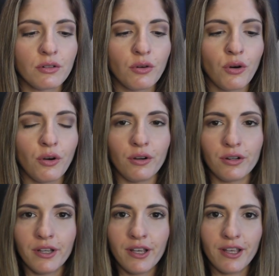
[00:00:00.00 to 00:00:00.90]

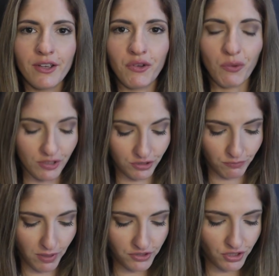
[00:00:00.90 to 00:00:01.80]
Or if you want
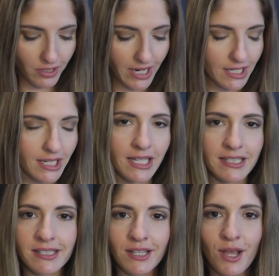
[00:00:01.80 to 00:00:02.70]
to butcher it,
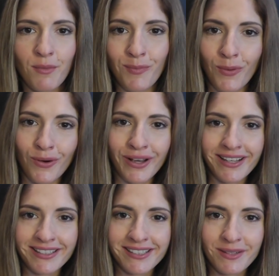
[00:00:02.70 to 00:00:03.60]
is
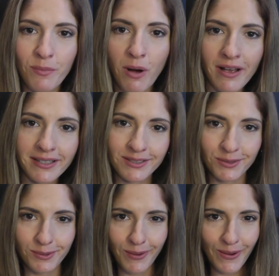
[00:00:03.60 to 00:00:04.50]
Boys, Boys
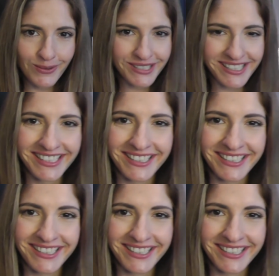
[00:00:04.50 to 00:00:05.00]
de Rose